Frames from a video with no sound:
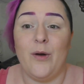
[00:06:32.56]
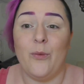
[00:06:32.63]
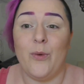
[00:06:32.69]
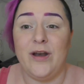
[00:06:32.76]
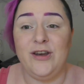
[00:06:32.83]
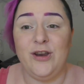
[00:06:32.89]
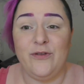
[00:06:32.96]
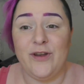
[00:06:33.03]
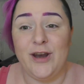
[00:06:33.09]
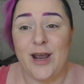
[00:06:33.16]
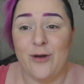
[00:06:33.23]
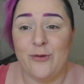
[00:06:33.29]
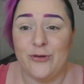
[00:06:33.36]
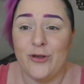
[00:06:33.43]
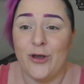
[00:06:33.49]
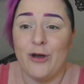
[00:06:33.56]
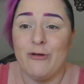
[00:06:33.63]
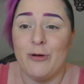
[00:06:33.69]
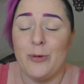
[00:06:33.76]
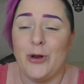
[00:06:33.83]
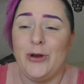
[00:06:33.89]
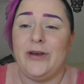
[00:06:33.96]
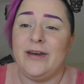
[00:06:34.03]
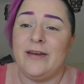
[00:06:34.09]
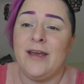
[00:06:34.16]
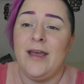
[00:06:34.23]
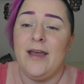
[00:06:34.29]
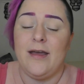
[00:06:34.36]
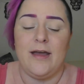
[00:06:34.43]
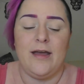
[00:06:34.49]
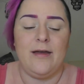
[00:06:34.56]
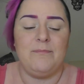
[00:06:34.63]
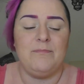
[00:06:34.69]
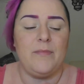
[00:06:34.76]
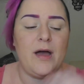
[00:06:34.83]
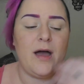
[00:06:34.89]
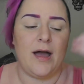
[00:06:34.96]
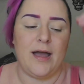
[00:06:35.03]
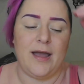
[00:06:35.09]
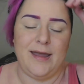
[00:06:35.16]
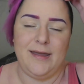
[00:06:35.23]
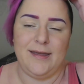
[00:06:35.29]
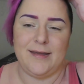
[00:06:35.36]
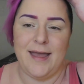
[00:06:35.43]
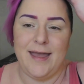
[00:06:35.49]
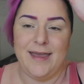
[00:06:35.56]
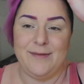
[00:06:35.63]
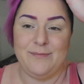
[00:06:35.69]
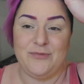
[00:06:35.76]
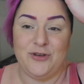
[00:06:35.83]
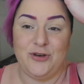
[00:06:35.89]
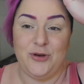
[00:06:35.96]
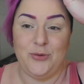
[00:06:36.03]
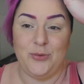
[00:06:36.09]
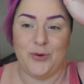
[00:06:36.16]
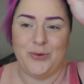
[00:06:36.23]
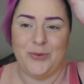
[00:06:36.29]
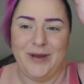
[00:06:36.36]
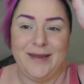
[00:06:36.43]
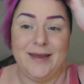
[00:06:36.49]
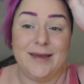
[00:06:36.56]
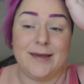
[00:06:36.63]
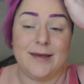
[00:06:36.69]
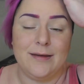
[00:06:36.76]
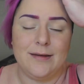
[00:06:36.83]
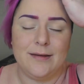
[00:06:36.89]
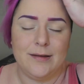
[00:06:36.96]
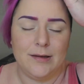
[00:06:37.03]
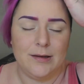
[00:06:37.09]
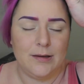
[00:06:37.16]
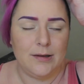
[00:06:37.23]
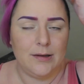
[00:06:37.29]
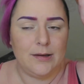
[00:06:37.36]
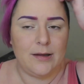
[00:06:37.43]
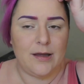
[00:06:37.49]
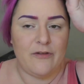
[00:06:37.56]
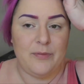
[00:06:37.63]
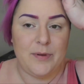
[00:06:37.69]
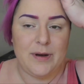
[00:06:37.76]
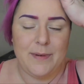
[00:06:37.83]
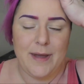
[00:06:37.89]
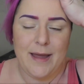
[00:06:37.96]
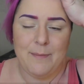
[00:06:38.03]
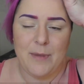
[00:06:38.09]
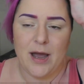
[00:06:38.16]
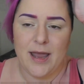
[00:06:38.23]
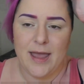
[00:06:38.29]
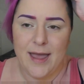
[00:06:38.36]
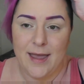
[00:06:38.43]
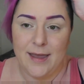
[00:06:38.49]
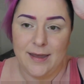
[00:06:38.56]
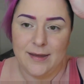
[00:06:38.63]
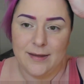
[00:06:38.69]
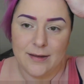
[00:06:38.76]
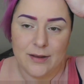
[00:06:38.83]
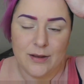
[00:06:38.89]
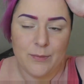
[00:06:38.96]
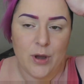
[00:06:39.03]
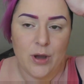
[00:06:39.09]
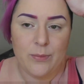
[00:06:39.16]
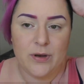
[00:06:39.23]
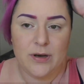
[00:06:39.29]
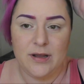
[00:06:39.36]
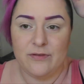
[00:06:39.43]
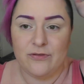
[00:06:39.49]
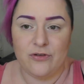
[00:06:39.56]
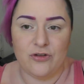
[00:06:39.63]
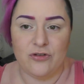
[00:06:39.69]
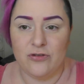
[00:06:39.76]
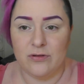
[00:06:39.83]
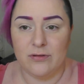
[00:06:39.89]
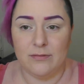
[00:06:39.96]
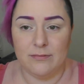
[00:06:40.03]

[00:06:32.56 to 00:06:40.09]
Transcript: when new videos are uploaded. I aim to do one a week. I've been a bit MIA at the moment. It's just